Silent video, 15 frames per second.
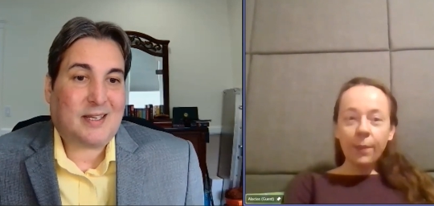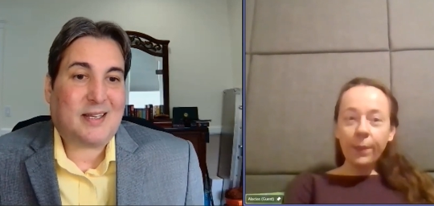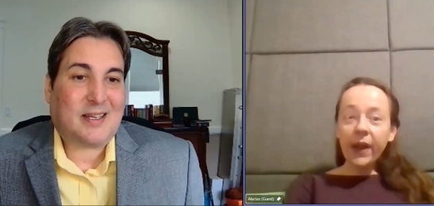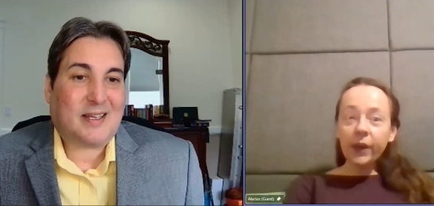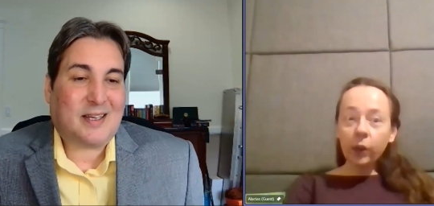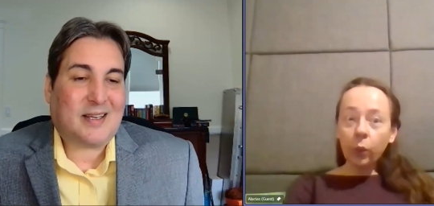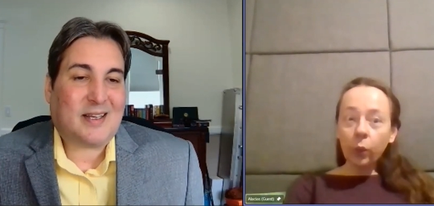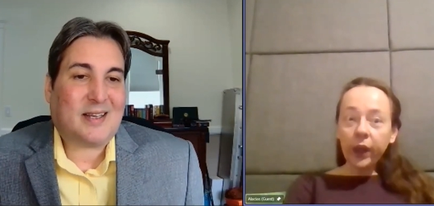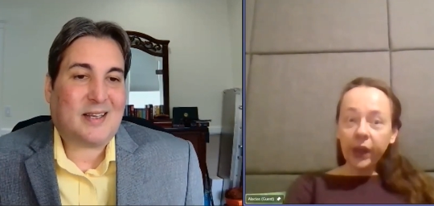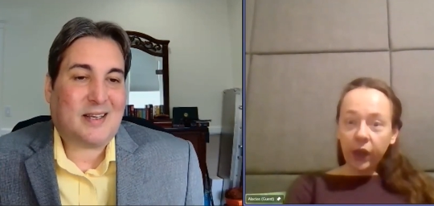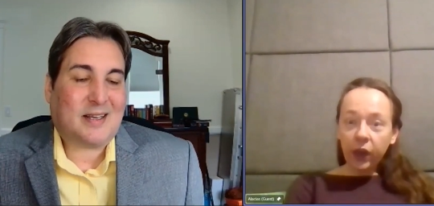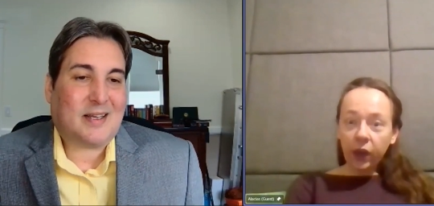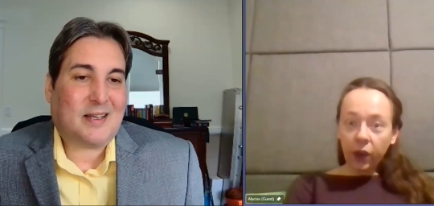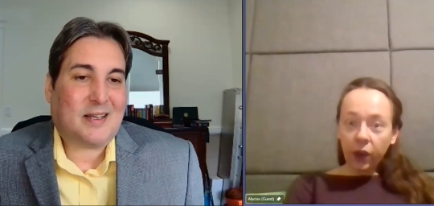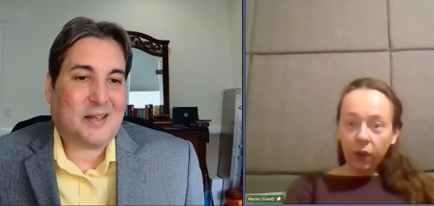Speaker 1: a better
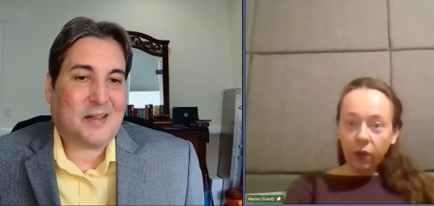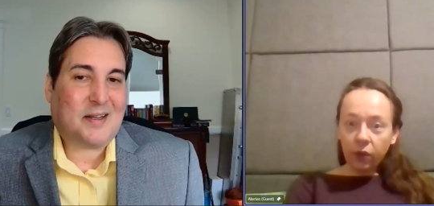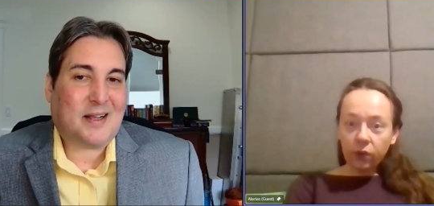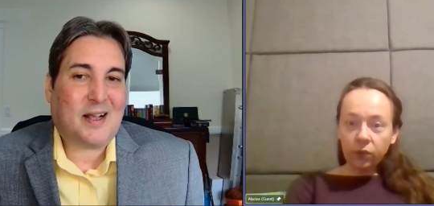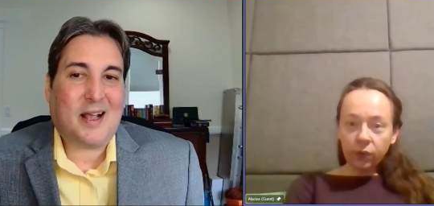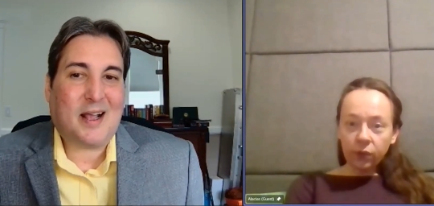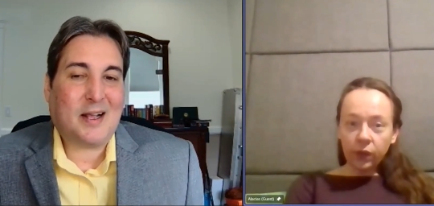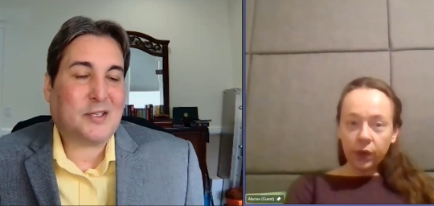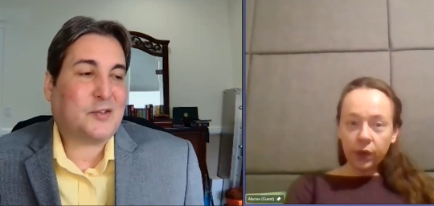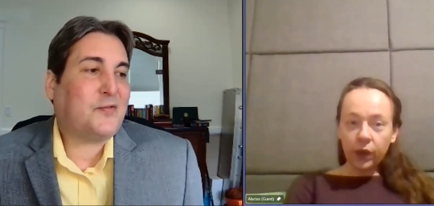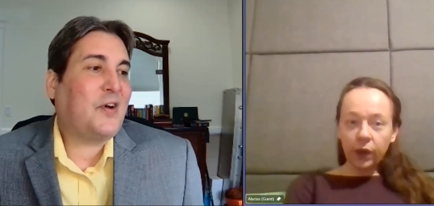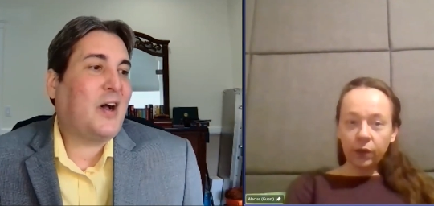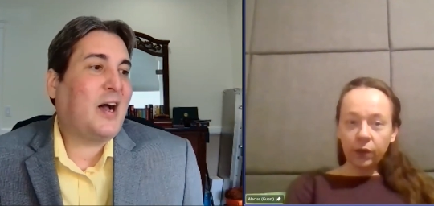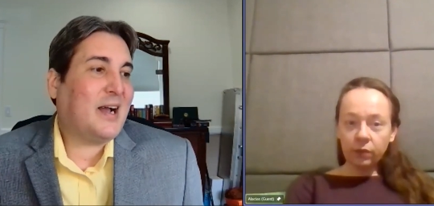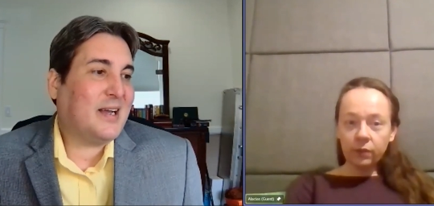way to go.
Speaker 2: It's
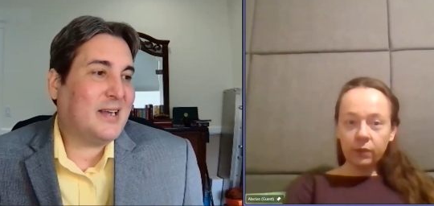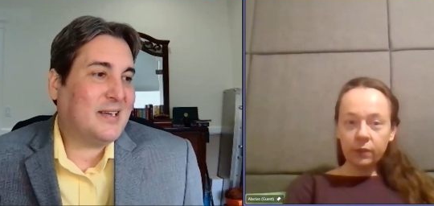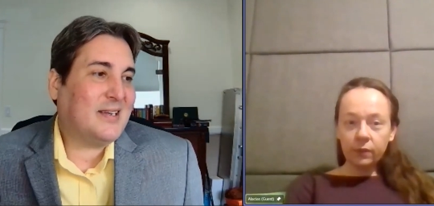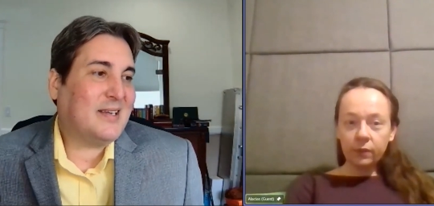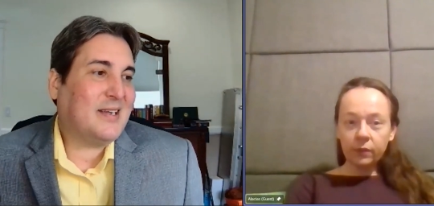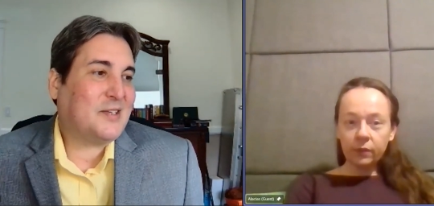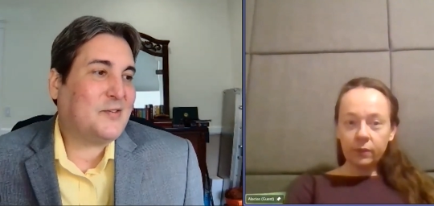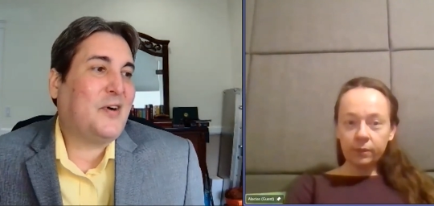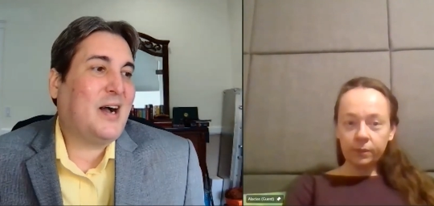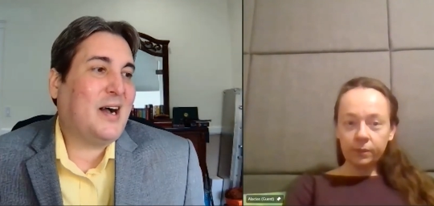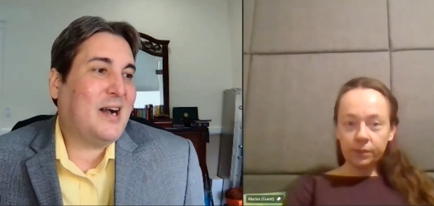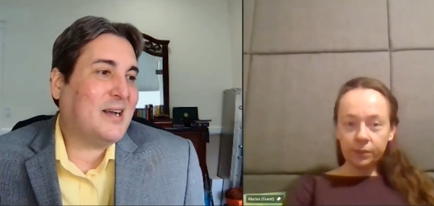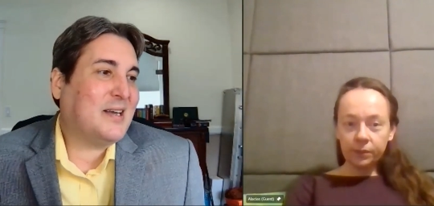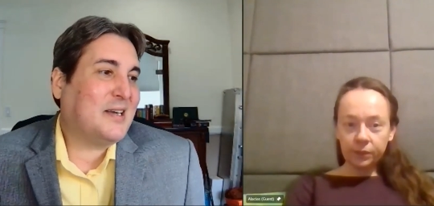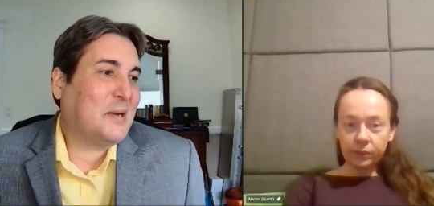fine. You know? It's
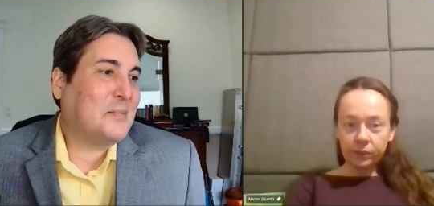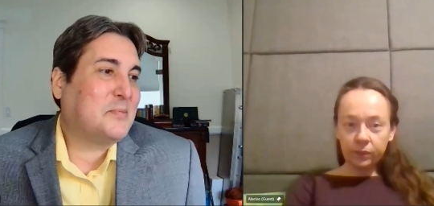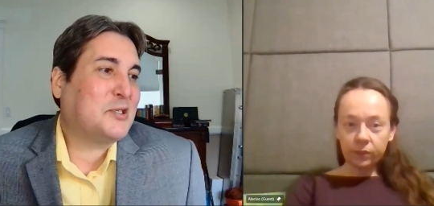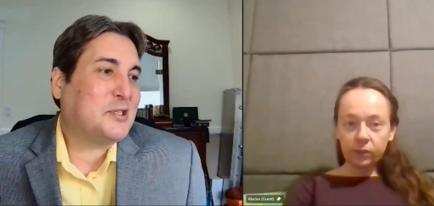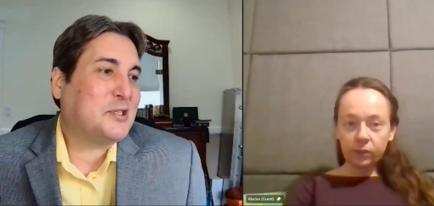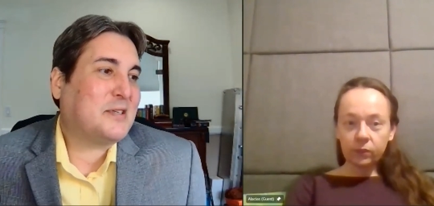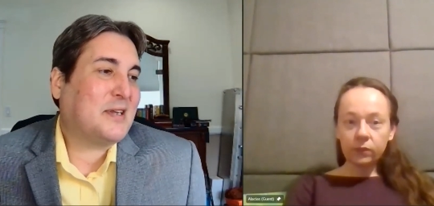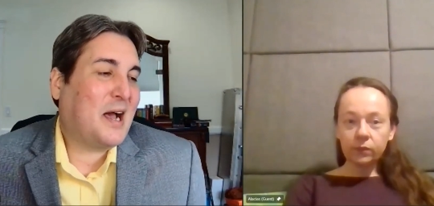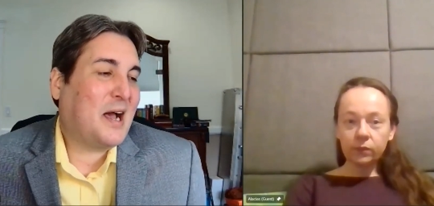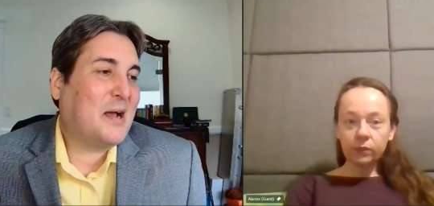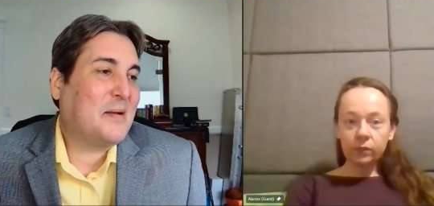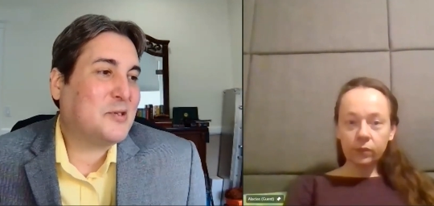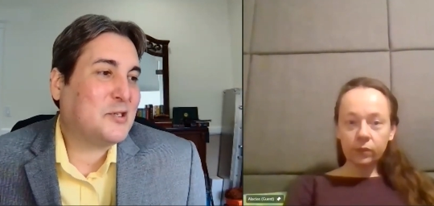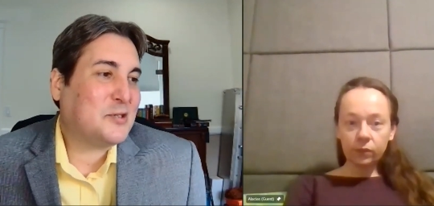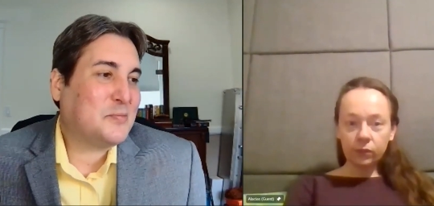fine. I'm just
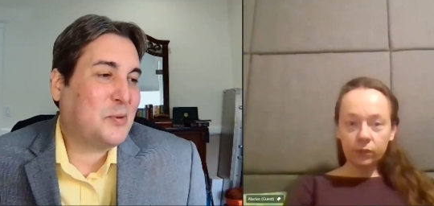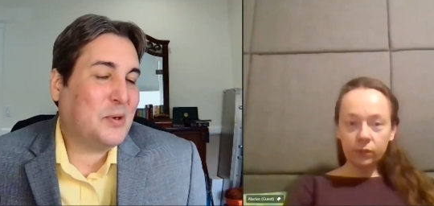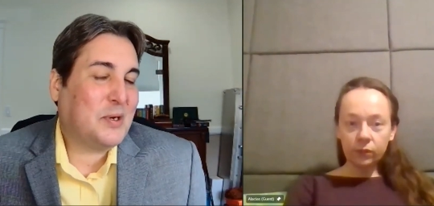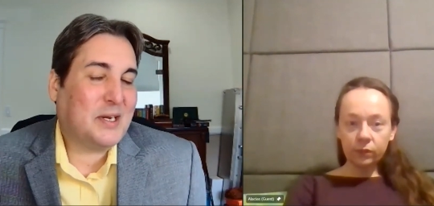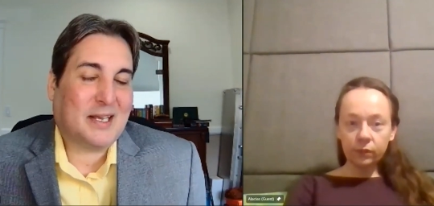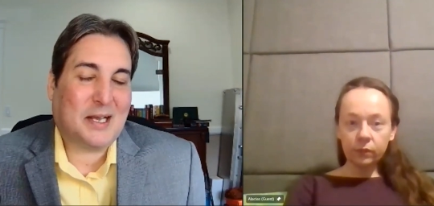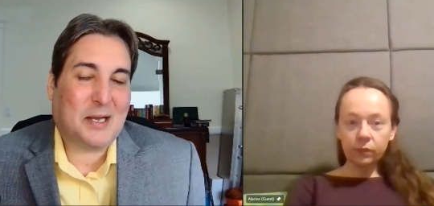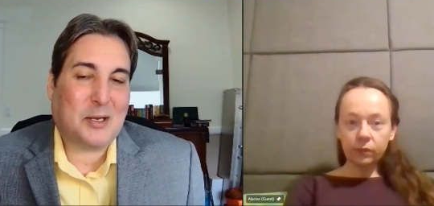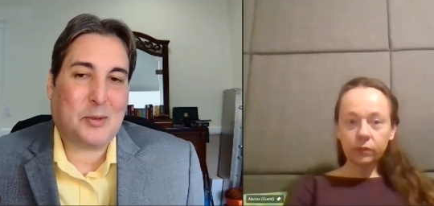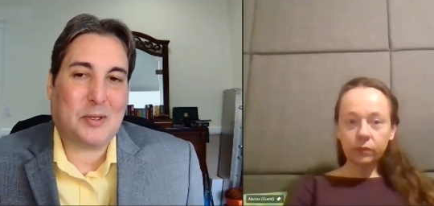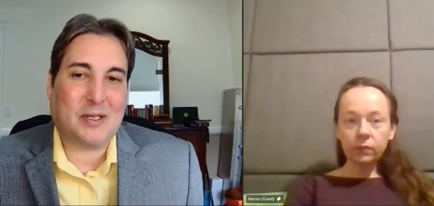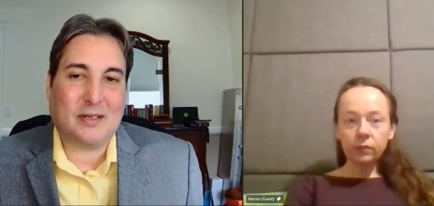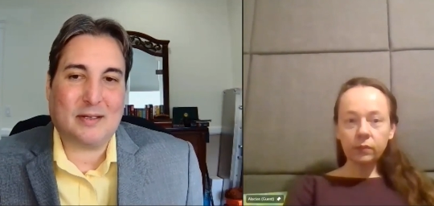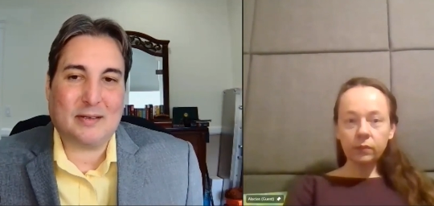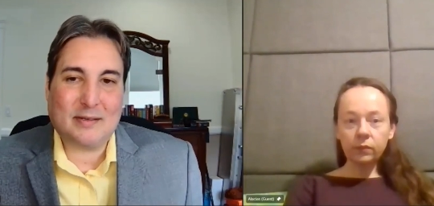I'm just pointing out
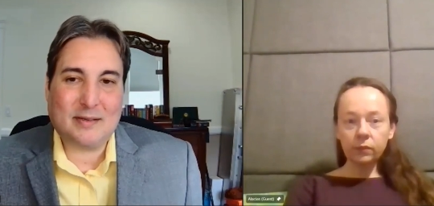that